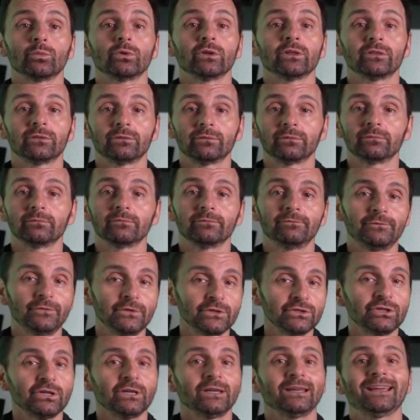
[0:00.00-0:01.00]
with
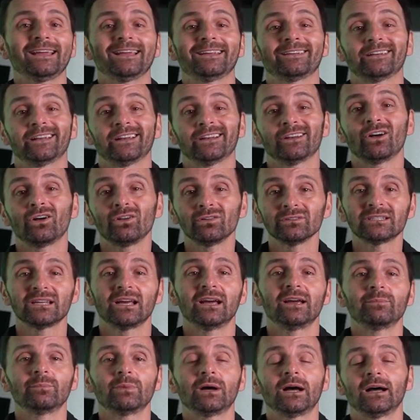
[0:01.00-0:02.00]
phishing at an
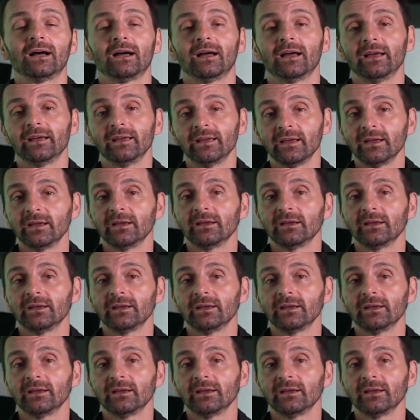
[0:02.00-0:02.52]
all-time high,